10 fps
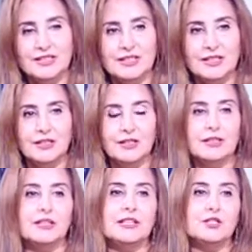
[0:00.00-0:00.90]

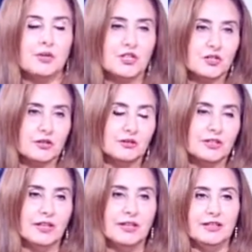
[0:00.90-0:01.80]
Education
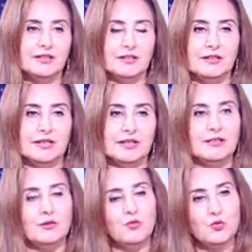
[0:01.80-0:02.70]
online,
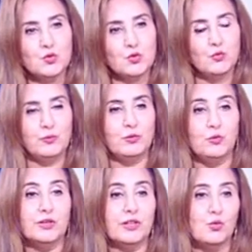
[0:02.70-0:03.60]
and of course you've been
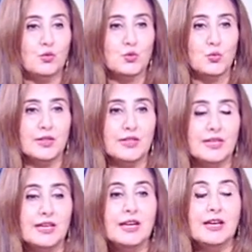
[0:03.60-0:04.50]
working also with
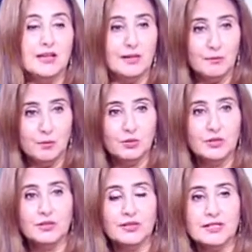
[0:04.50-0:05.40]
the
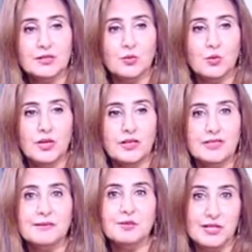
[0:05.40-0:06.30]
Model UNESCO
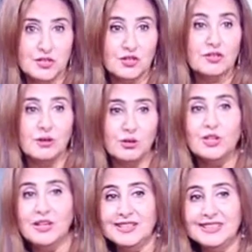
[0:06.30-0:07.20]
simulation
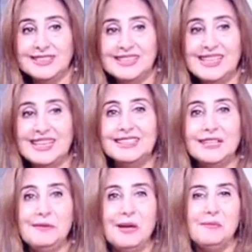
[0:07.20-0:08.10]
online.
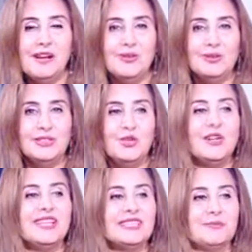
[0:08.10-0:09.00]
Tell me about your
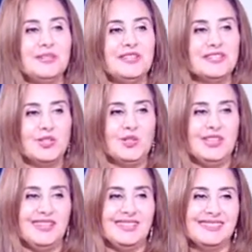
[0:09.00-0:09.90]
experience
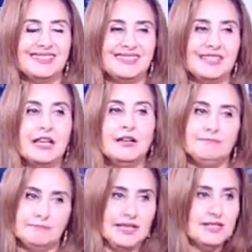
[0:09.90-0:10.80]
online.
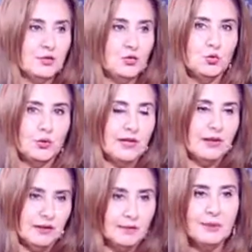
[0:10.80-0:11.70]
That's due to the
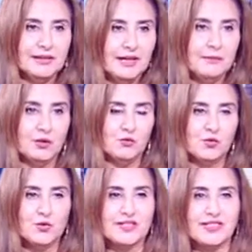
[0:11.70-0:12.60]
current pandemic, of
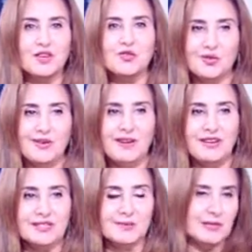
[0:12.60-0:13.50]
course, the
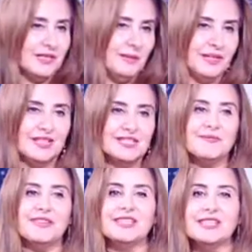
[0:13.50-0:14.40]
coronavirus pandemic that's
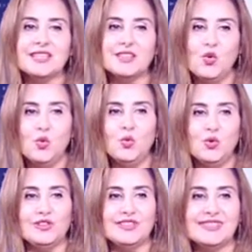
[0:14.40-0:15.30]
facing the whole
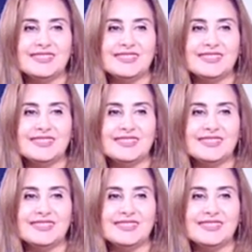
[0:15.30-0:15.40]
world.